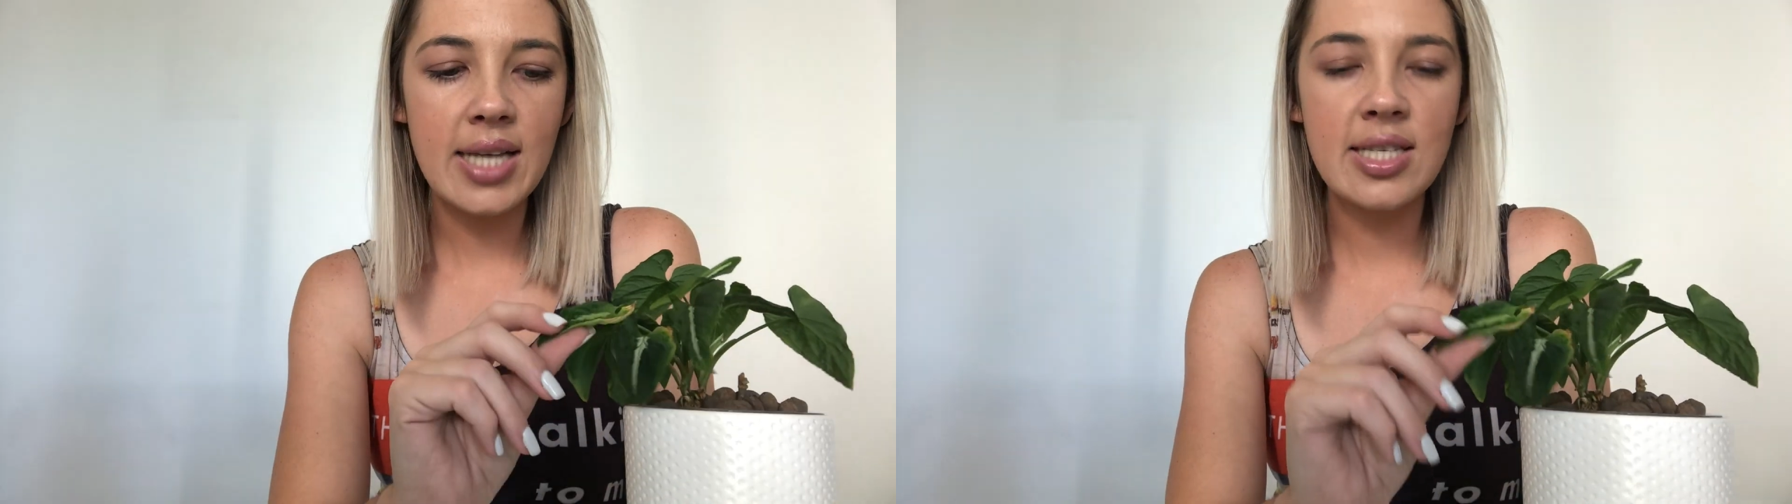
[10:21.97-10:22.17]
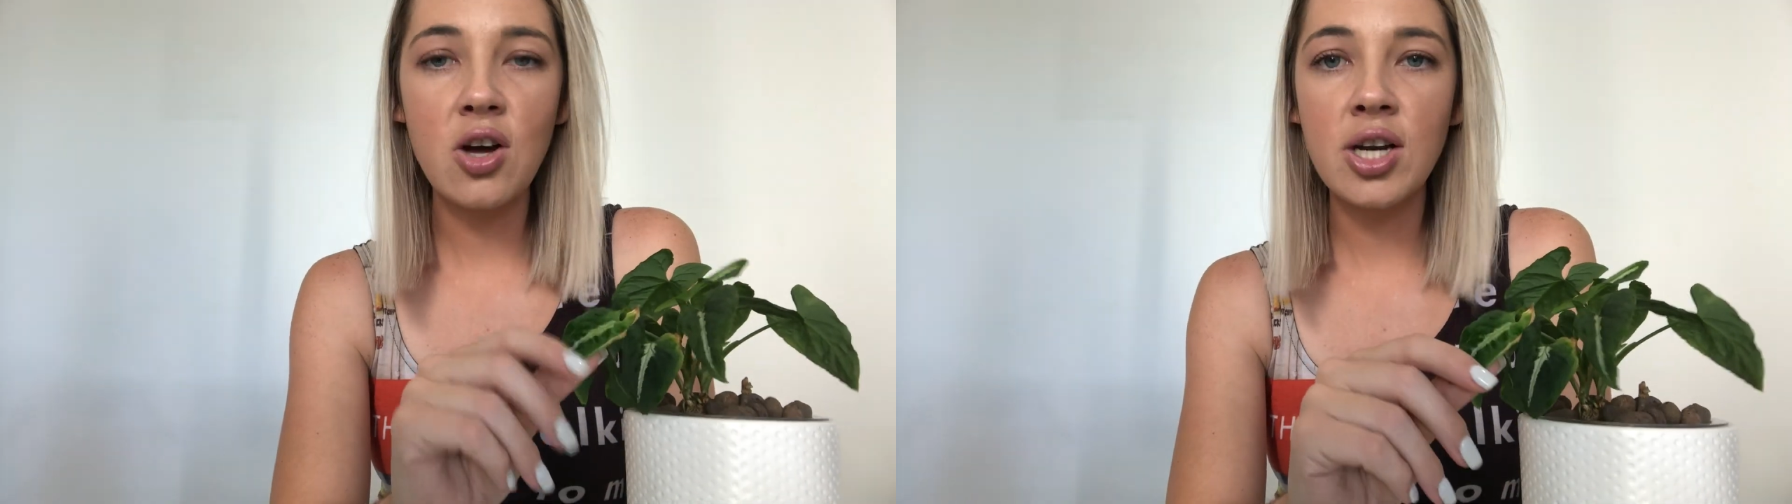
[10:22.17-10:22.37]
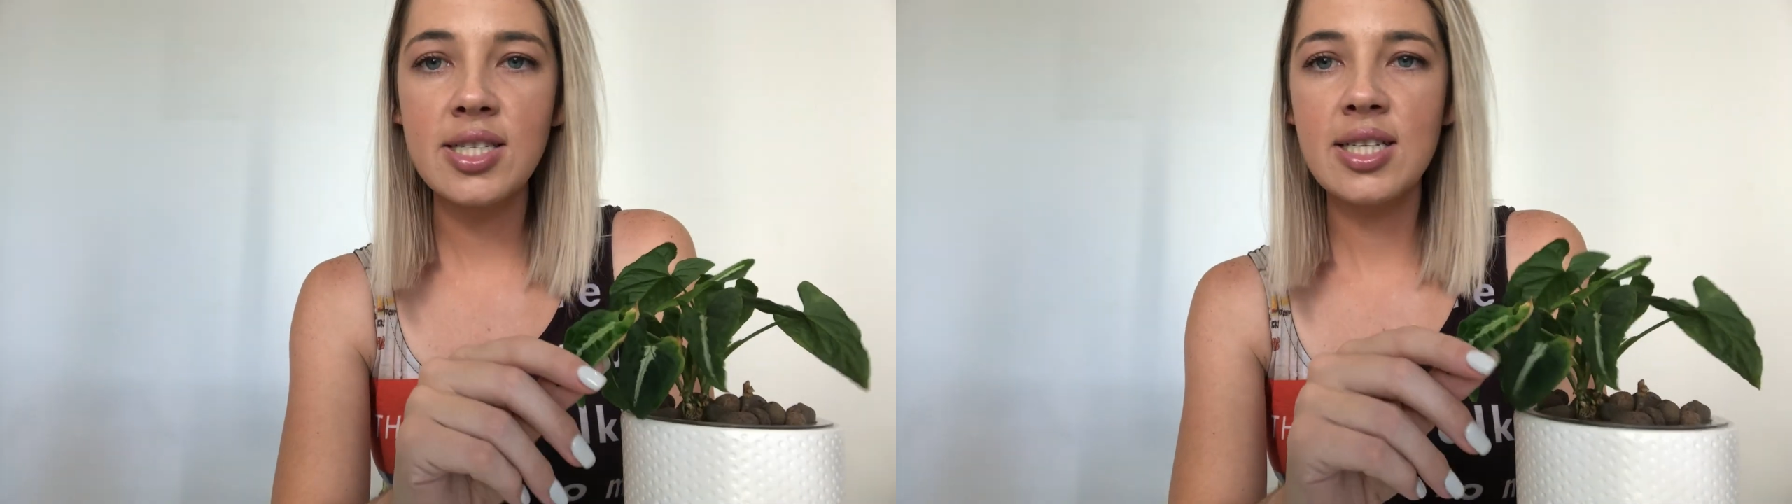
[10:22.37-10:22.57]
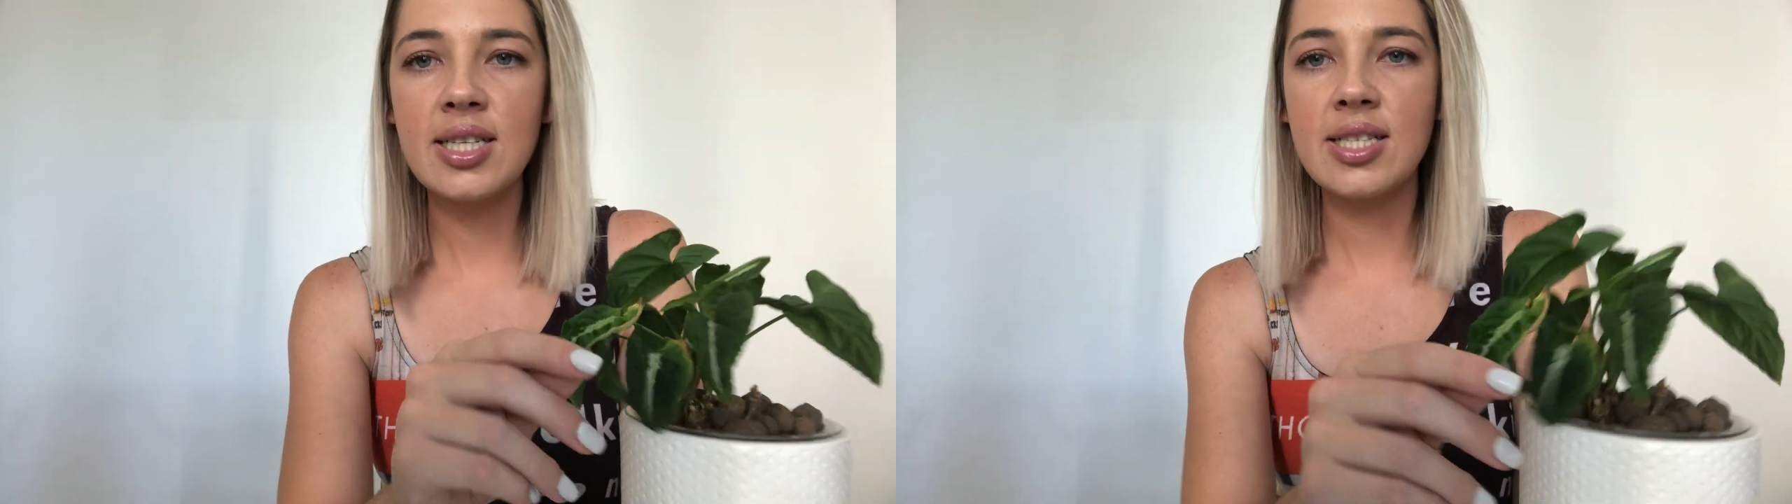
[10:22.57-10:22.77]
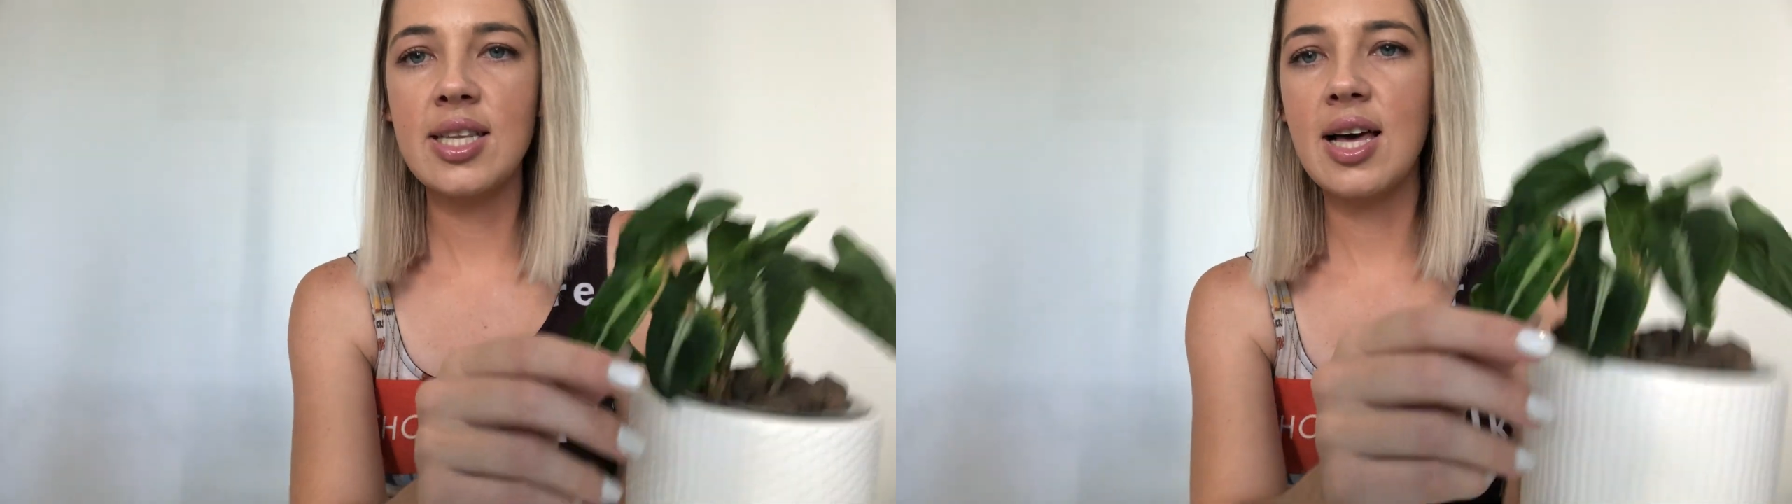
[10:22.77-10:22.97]
It honestly
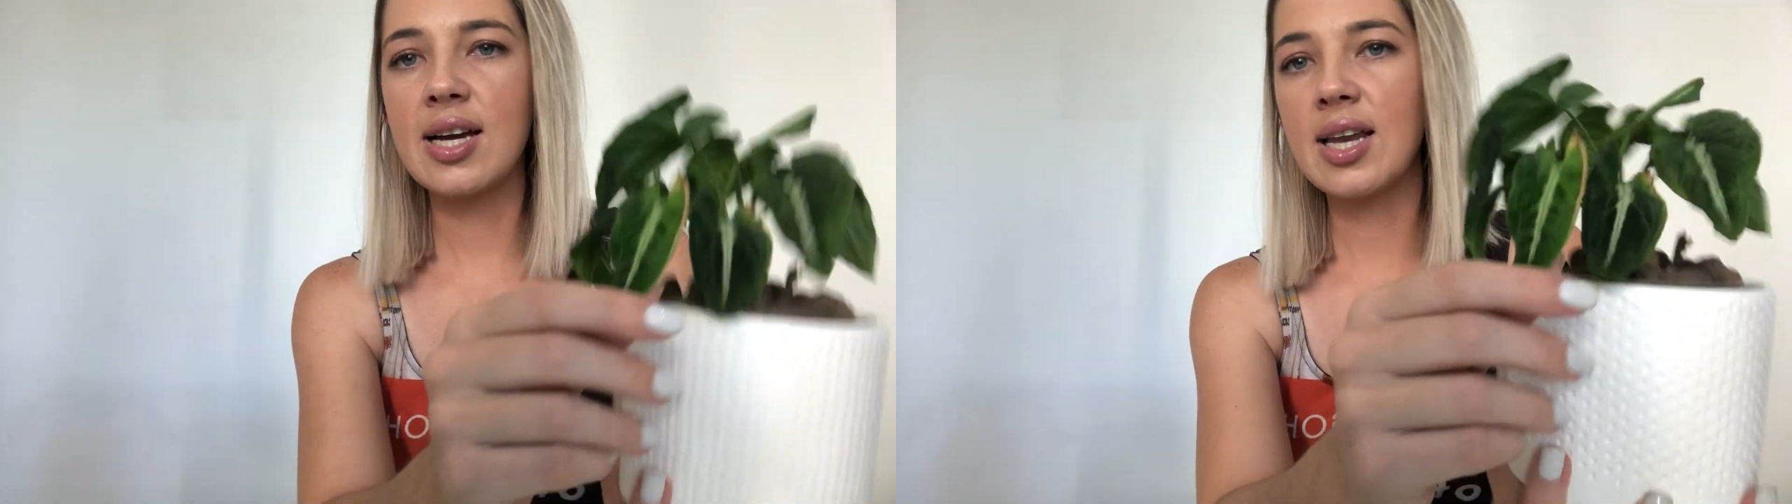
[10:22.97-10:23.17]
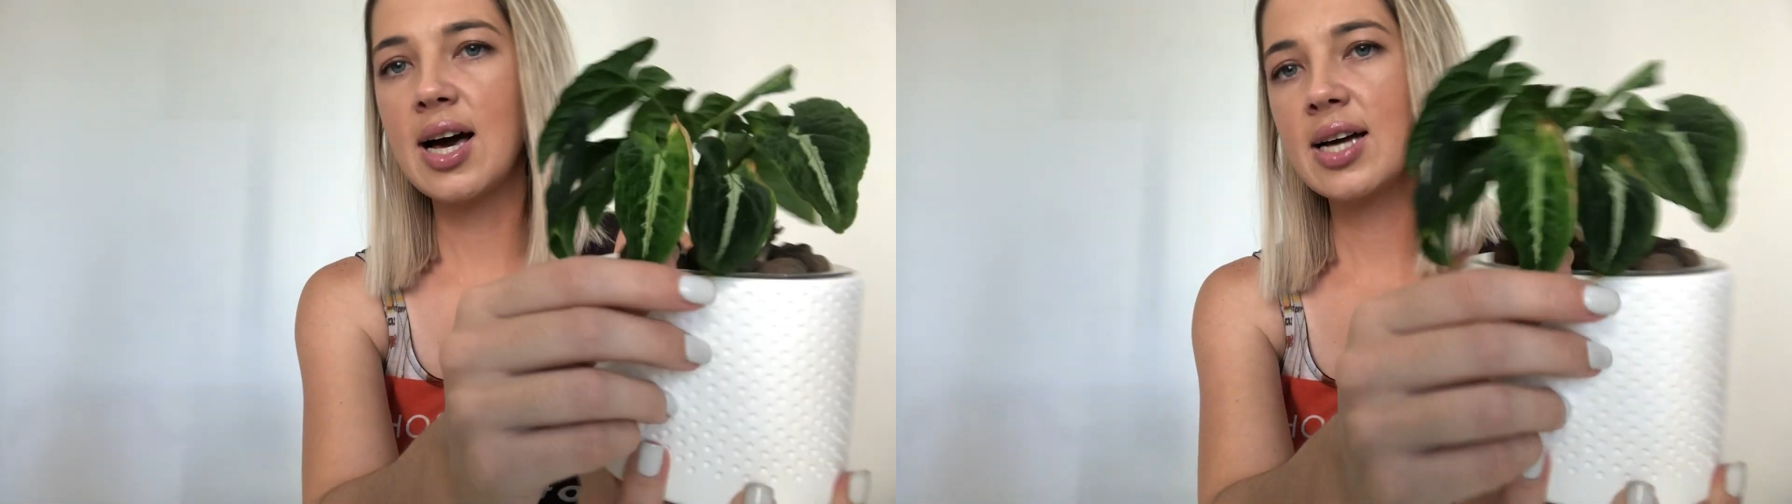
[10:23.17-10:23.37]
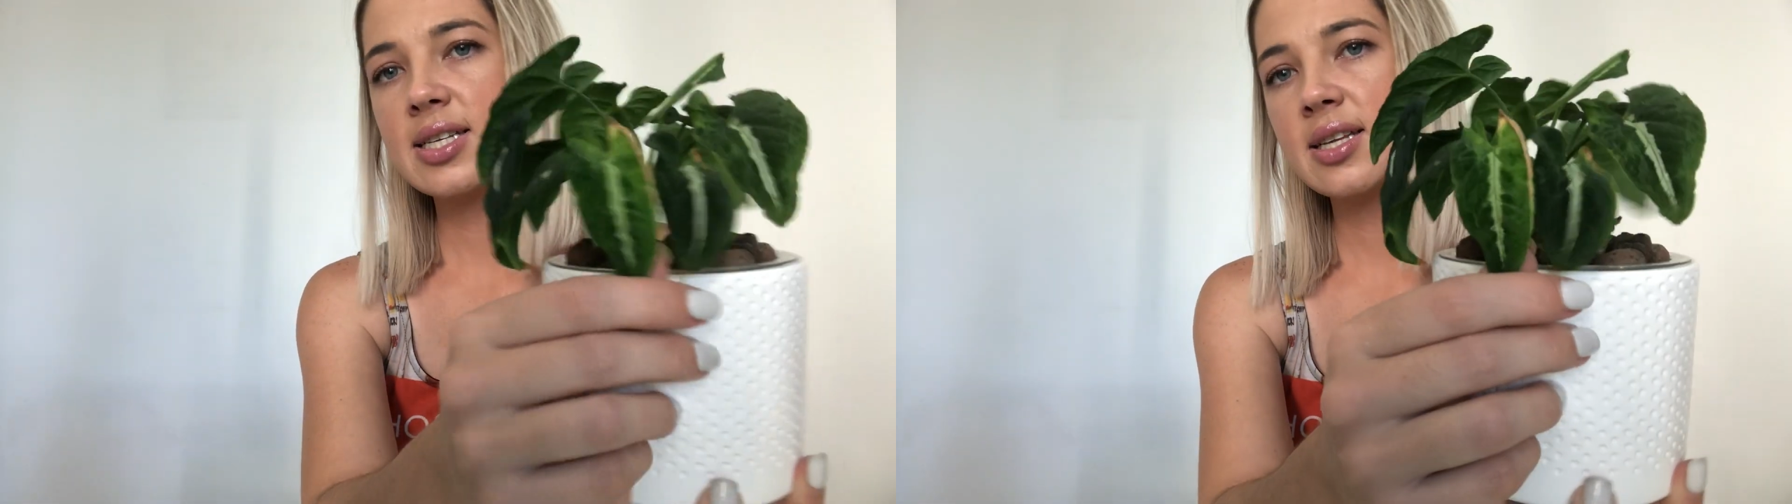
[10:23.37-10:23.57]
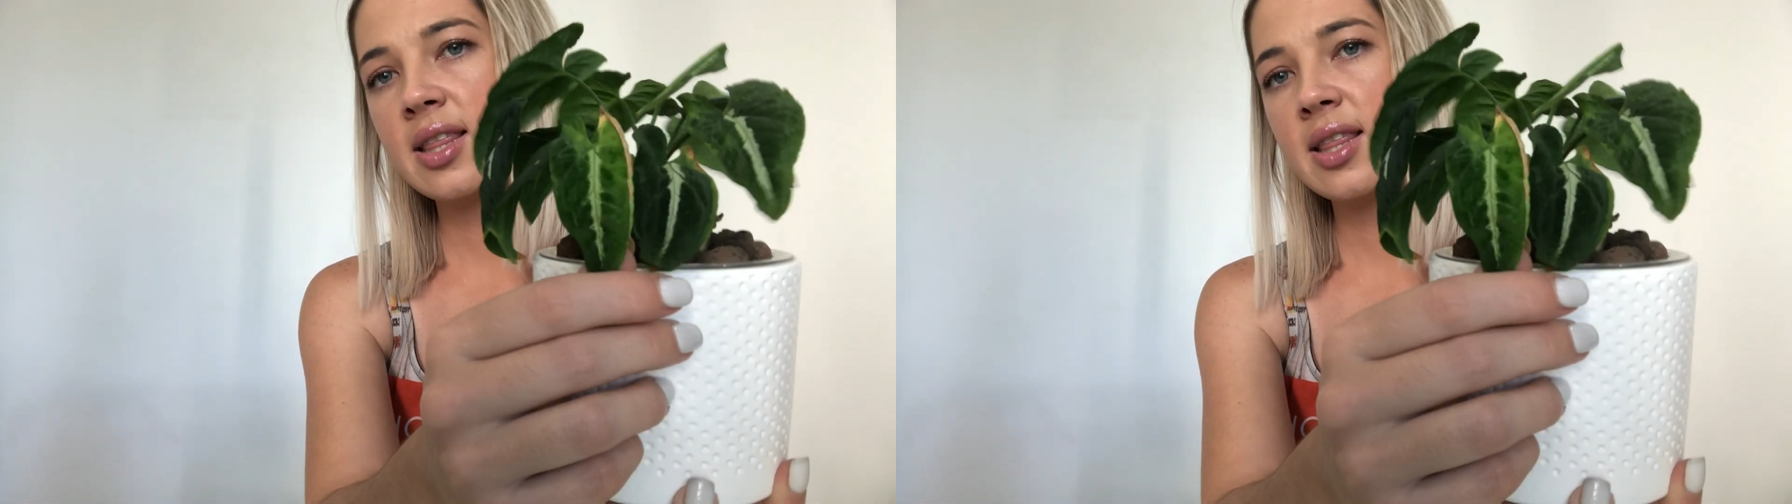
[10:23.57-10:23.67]
doesn't like light.